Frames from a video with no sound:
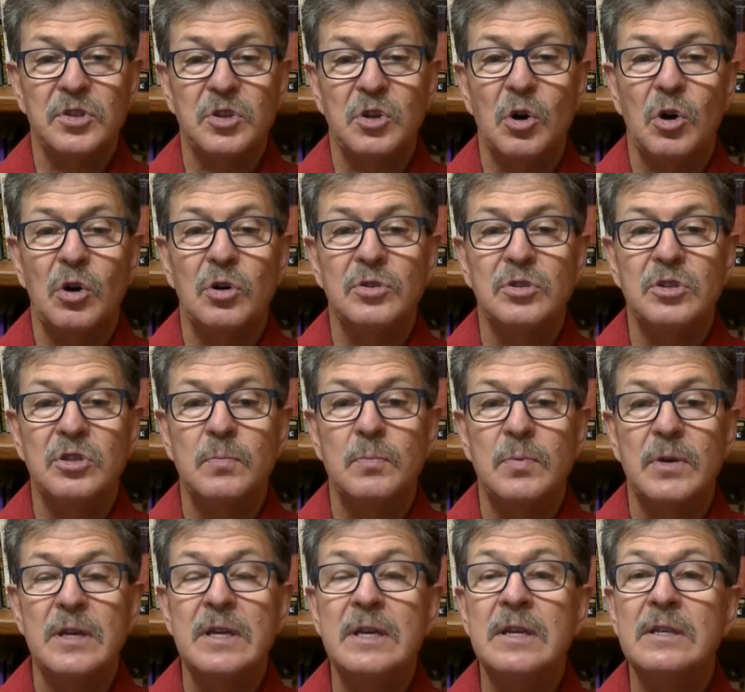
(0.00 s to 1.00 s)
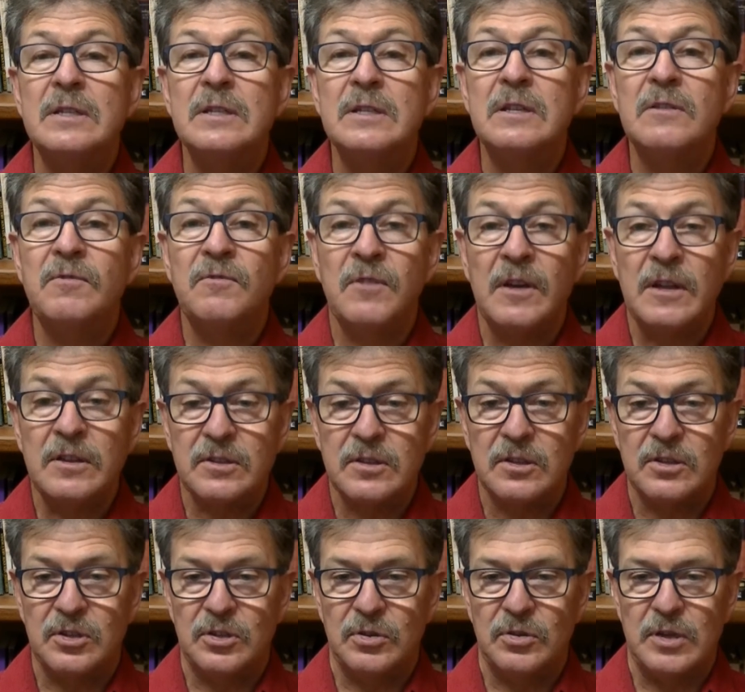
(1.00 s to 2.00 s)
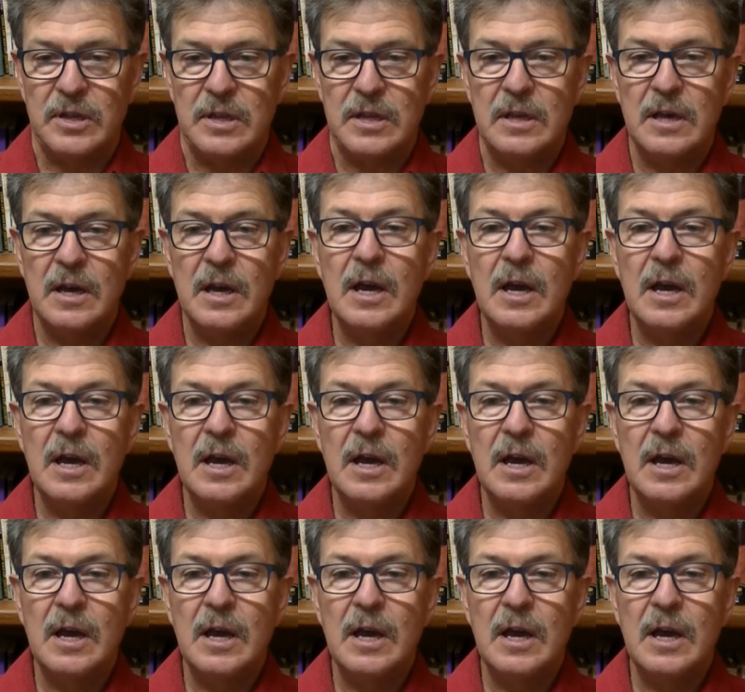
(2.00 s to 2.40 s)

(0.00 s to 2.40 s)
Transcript: God to be his defense attorney.